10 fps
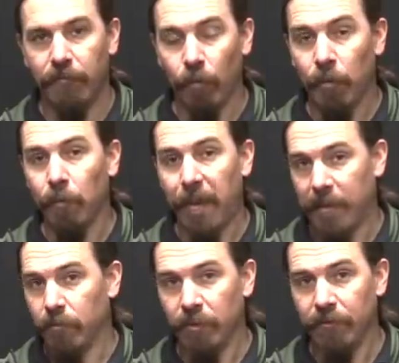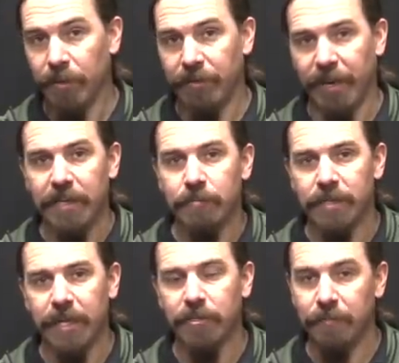formal manual for the device was
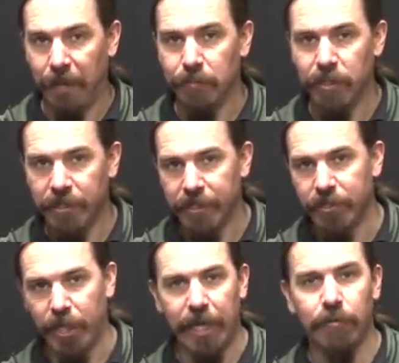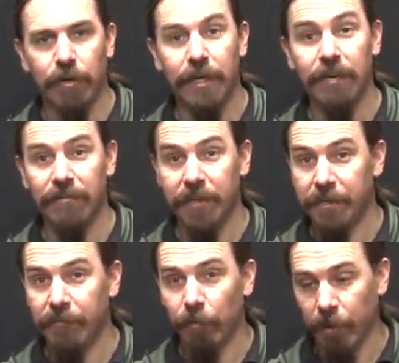actually published in January of
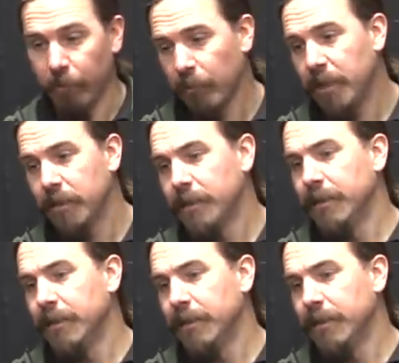1943.